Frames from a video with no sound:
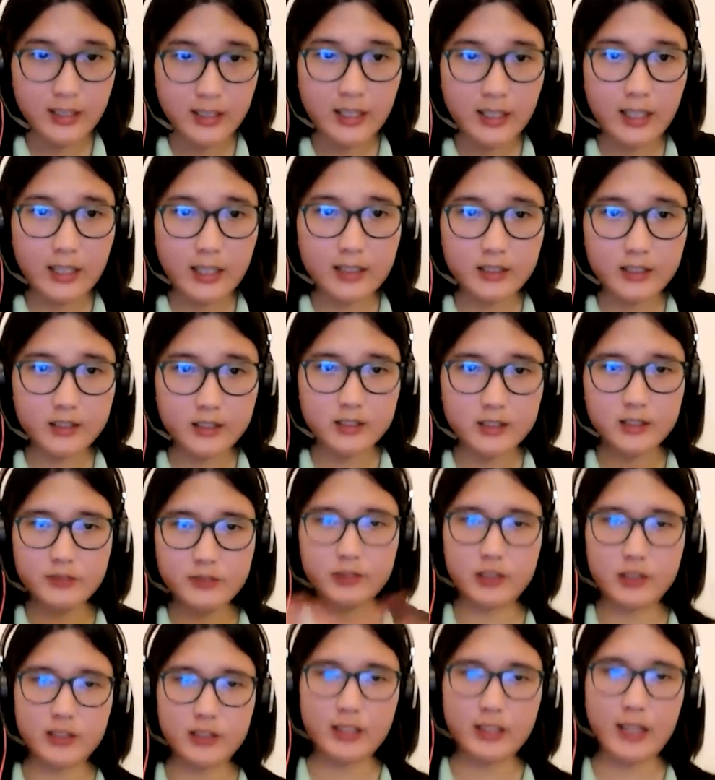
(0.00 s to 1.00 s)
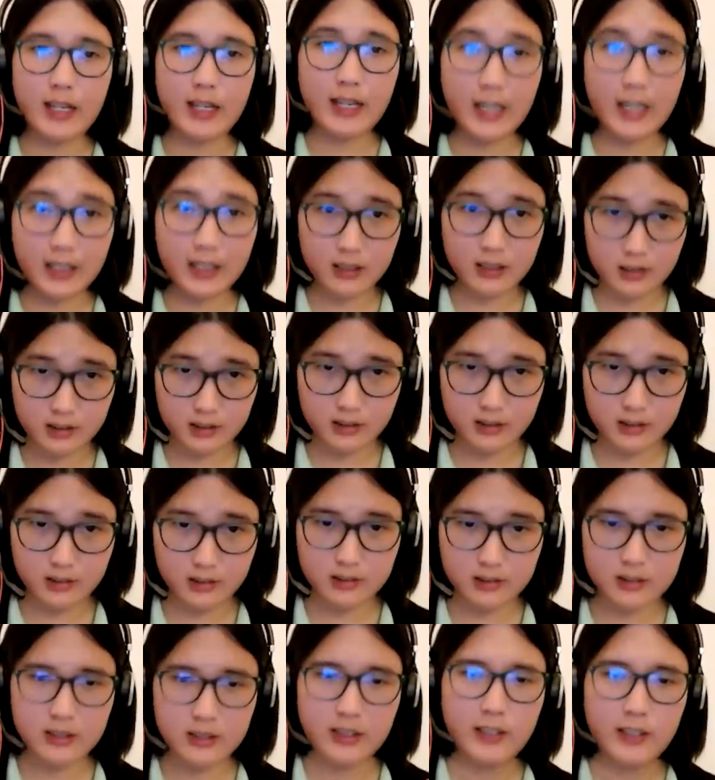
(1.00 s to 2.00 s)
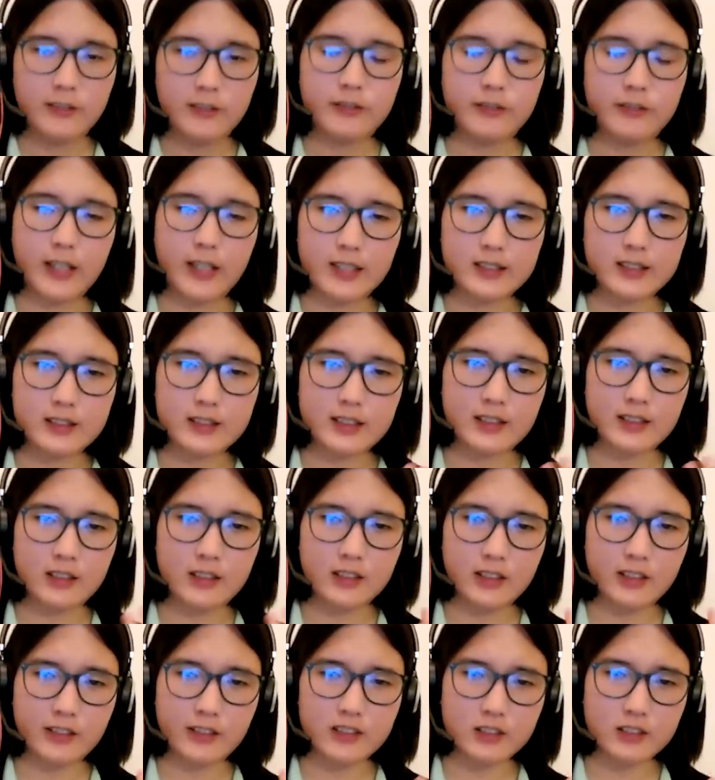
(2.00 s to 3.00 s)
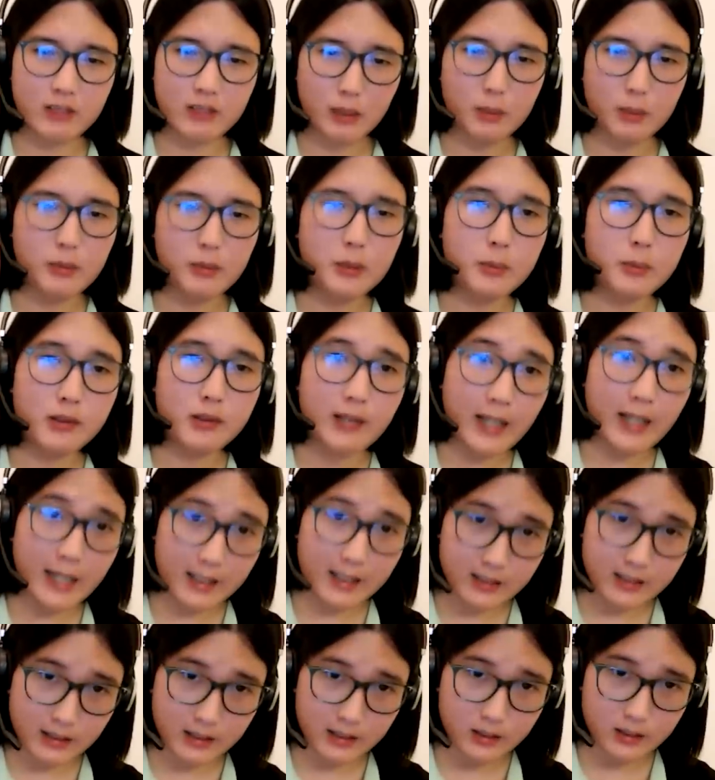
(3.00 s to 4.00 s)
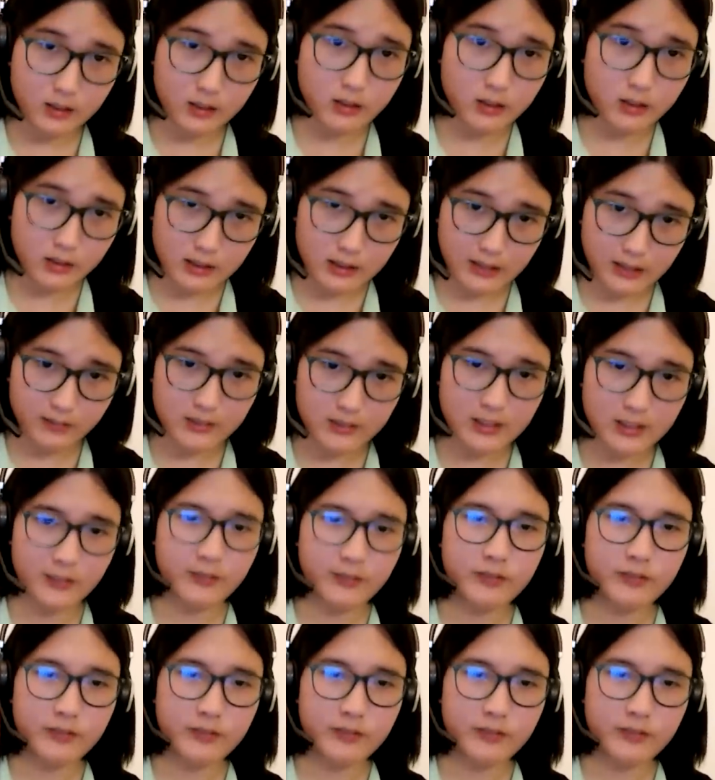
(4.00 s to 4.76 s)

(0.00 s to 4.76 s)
I use the word actors for instance to describe people acting to do something.